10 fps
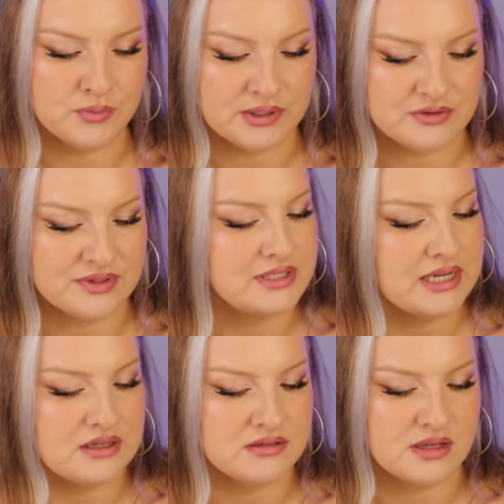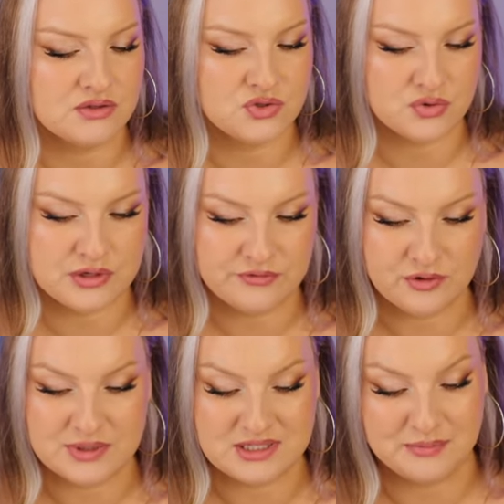much of a dated scent story for
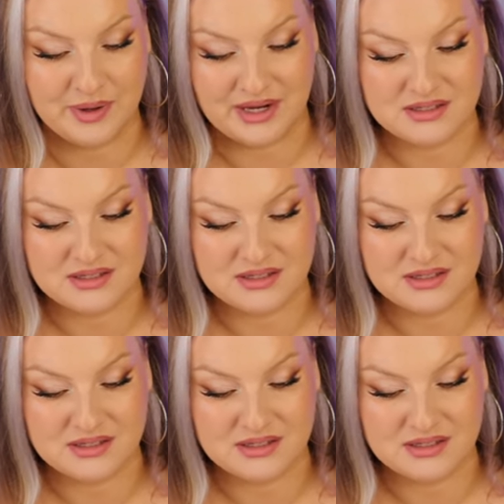me to buy